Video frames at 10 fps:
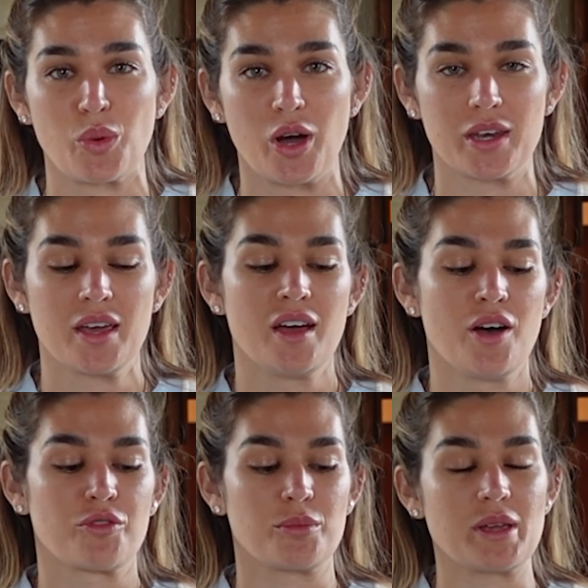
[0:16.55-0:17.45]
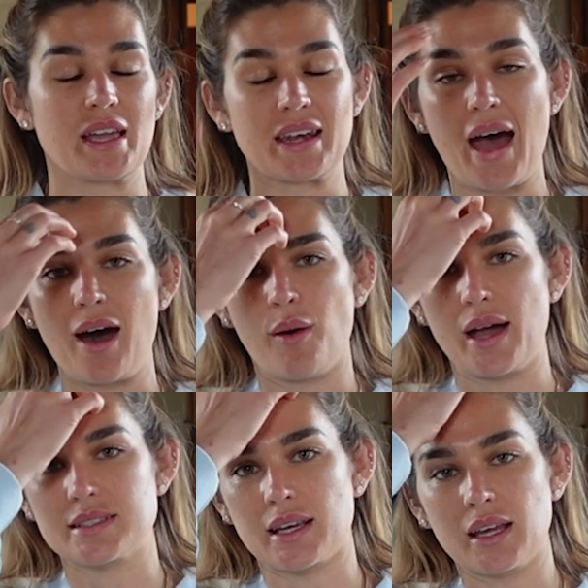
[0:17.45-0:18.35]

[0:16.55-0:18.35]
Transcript: want from me and how I did